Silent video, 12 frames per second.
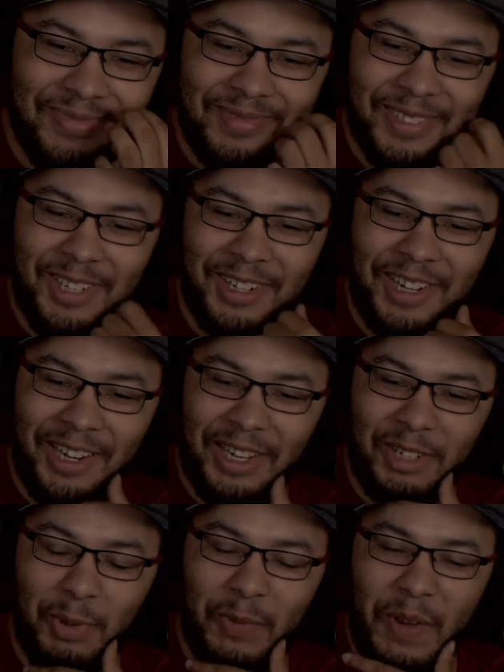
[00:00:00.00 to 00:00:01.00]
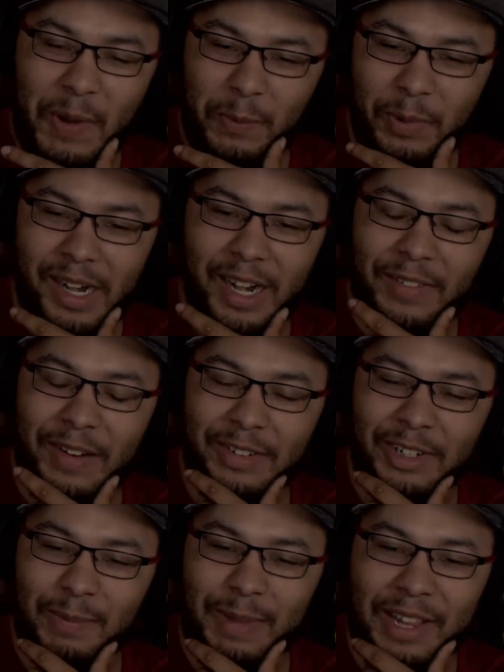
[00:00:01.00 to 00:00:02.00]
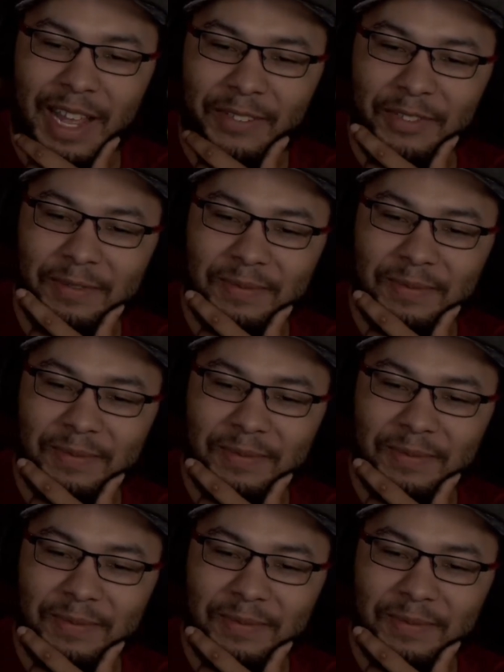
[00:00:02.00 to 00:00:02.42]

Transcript: okay, that's my favorite prayer I've ever heard in my life.